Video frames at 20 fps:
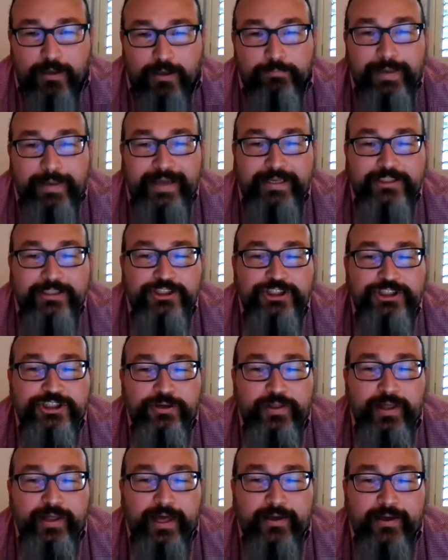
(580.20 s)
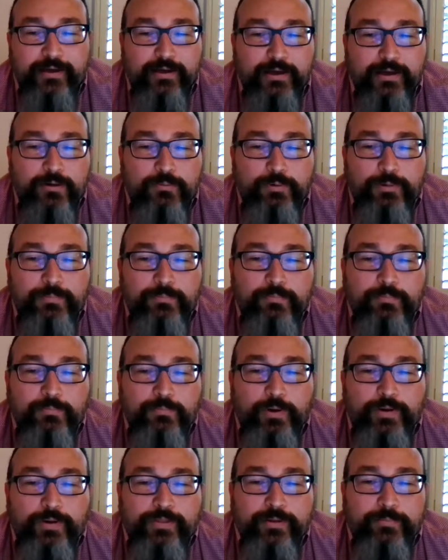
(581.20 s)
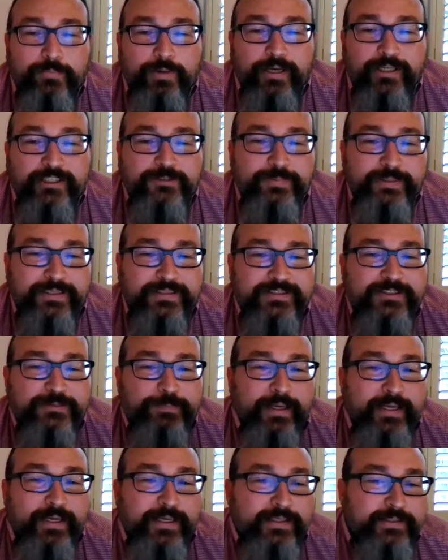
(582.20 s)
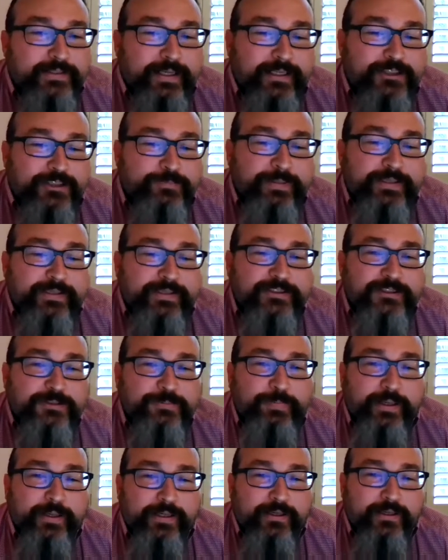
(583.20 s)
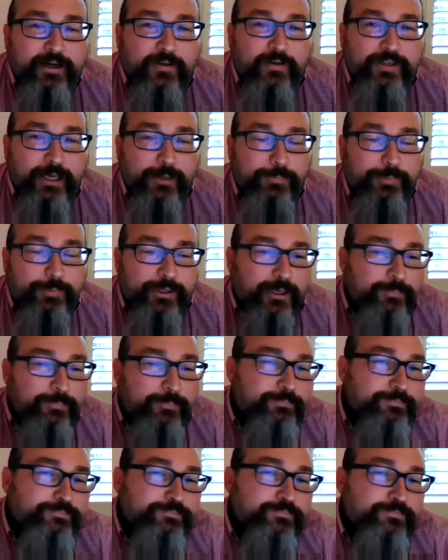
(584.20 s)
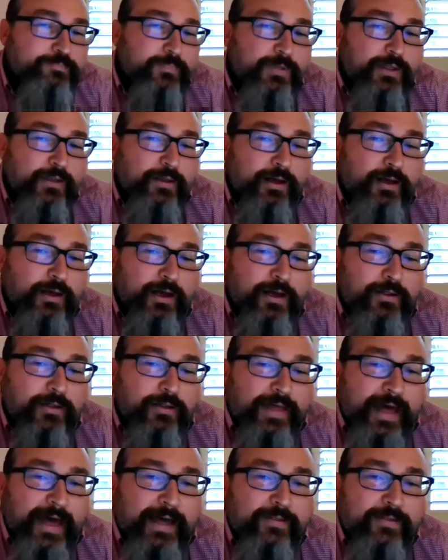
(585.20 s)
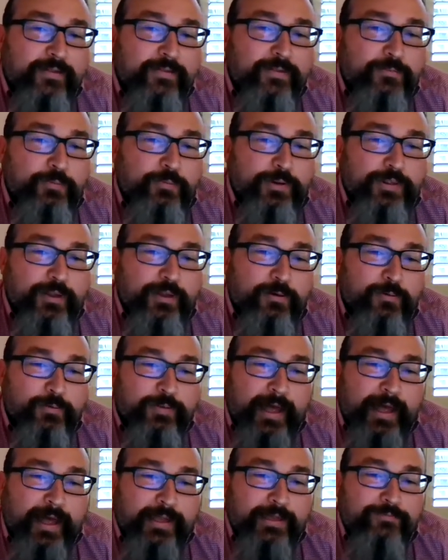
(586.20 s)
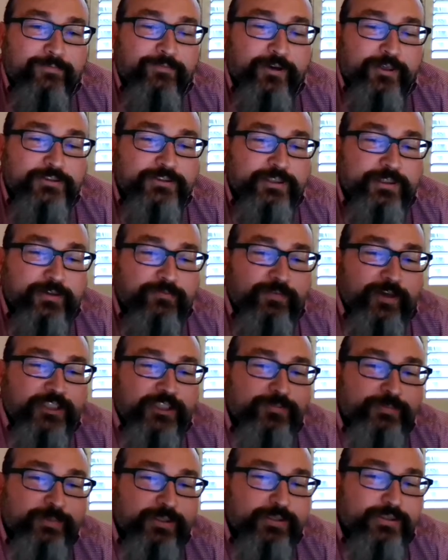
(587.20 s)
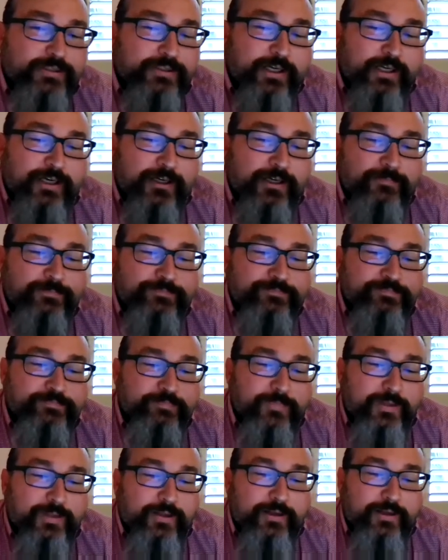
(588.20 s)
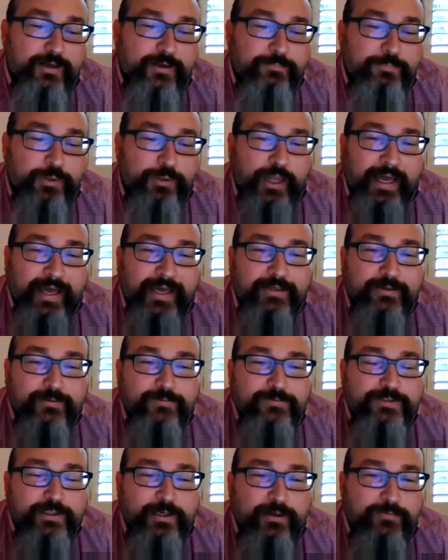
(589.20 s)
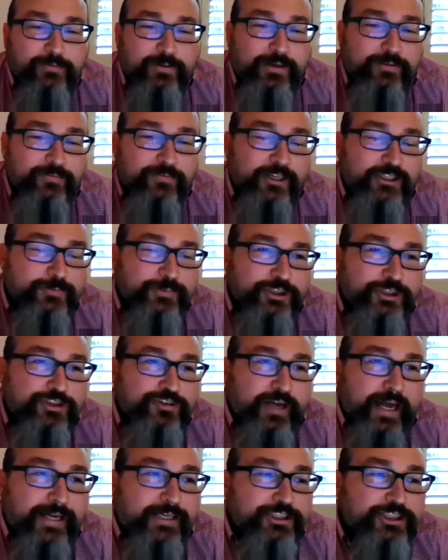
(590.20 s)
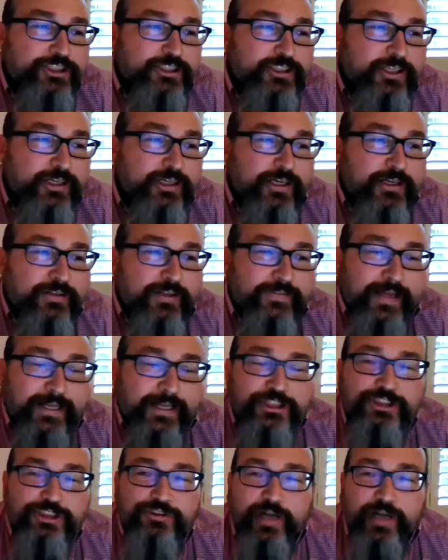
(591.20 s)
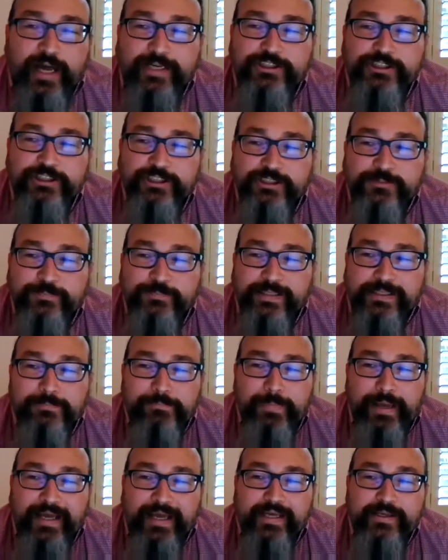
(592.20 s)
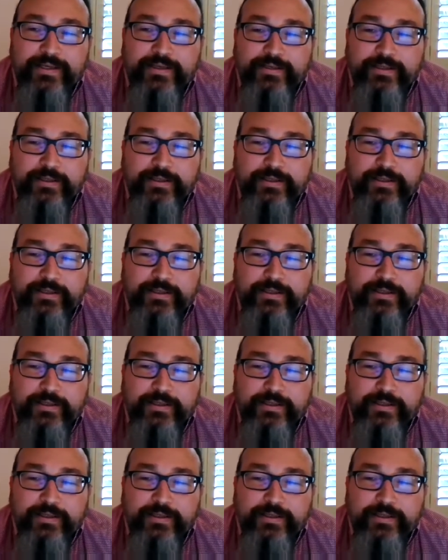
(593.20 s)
making sure that when the money's being spent, that it's being spent on the up and up. That if there's an investment plan of an investment strategy, that strategy is being met.